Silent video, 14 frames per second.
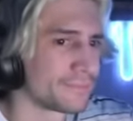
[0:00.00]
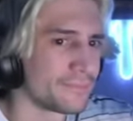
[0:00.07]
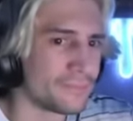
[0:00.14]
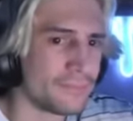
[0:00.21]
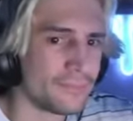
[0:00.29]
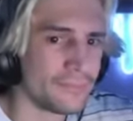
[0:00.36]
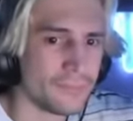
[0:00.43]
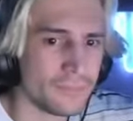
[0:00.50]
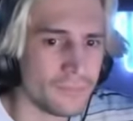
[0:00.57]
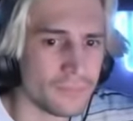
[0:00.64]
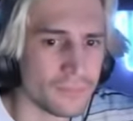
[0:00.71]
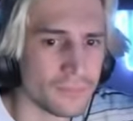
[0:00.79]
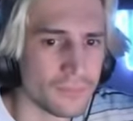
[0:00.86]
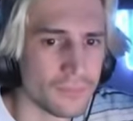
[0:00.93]

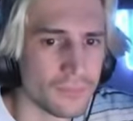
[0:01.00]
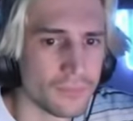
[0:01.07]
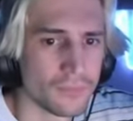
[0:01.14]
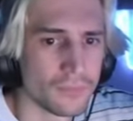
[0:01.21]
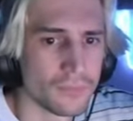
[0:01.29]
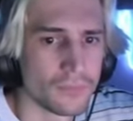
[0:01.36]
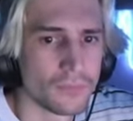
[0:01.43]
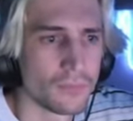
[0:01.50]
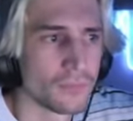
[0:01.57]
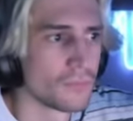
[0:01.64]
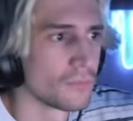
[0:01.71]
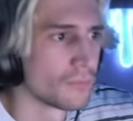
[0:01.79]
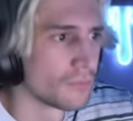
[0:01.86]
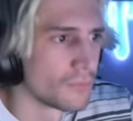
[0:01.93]

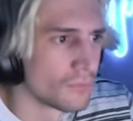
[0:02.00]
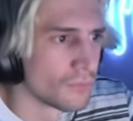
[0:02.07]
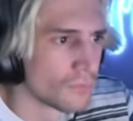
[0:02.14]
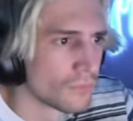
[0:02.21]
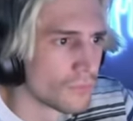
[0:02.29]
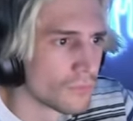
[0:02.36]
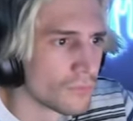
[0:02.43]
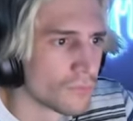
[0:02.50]
[no speech]